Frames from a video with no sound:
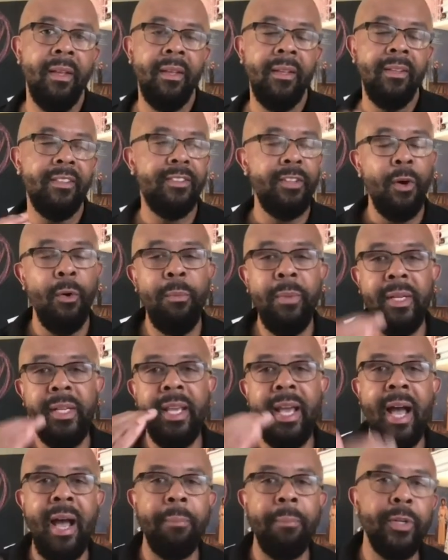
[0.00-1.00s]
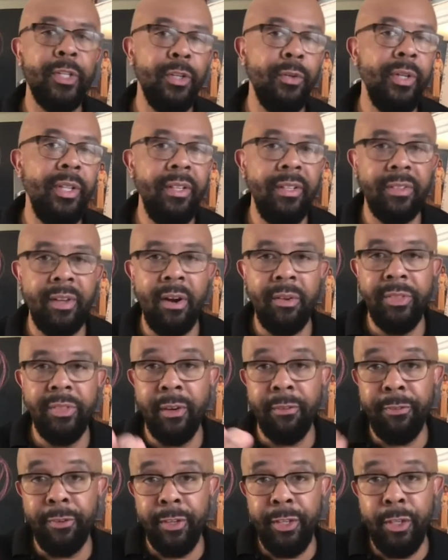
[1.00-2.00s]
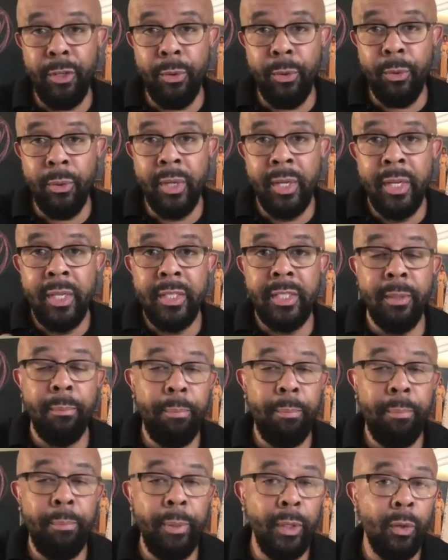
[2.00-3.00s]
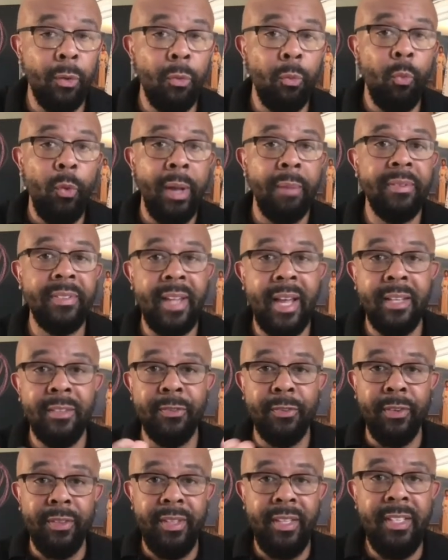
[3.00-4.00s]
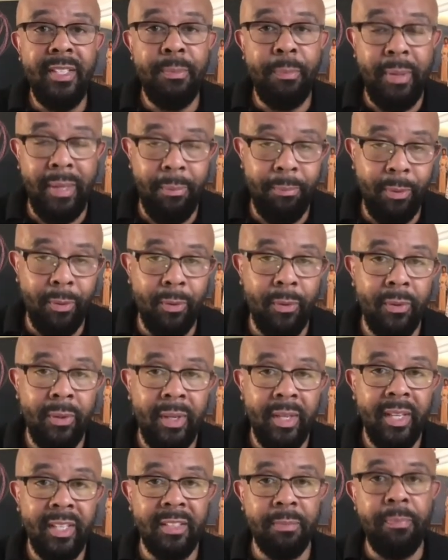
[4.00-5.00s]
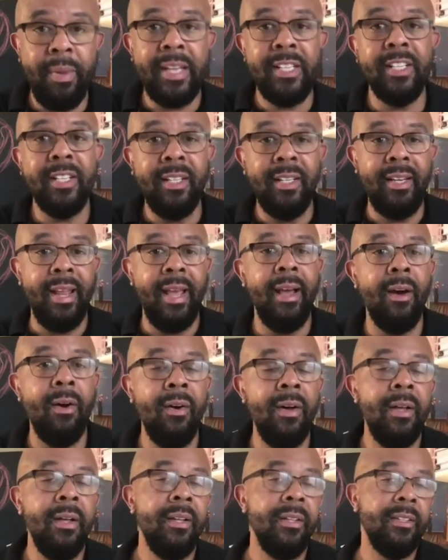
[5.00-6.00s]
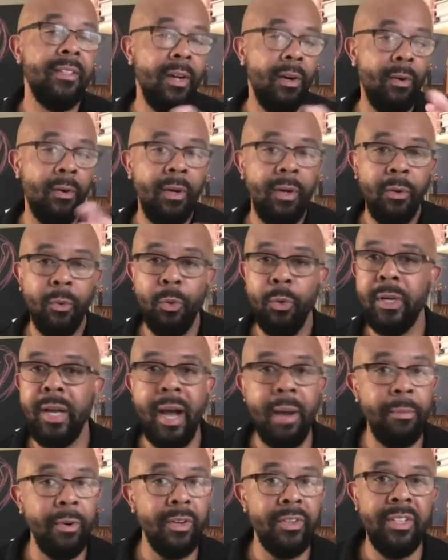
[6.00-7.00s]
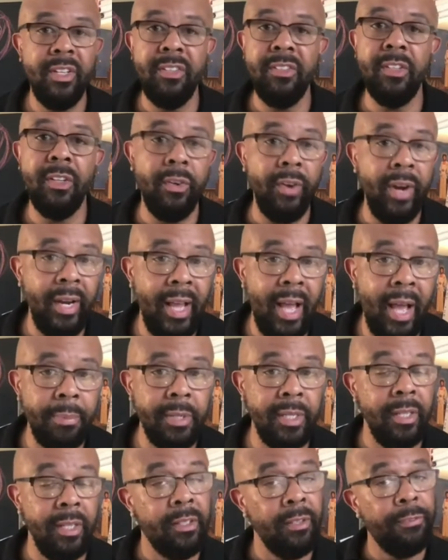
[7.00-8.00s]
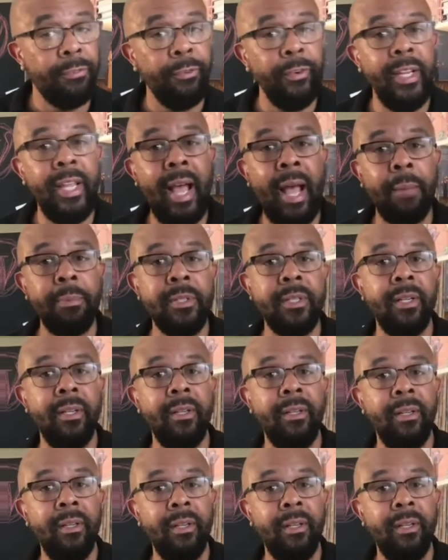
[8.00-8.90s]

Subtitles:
So many opportunities are out there for you to build websites for these people, especially now. So WooCommerce is a great option. It's a free option.